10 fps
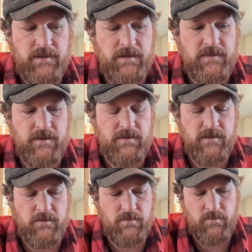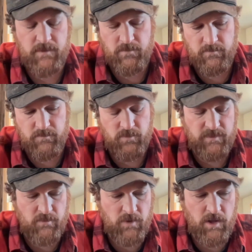and
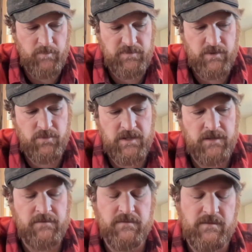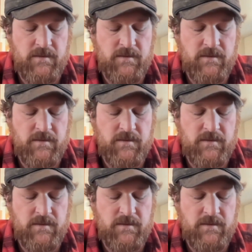they whelp, they wean,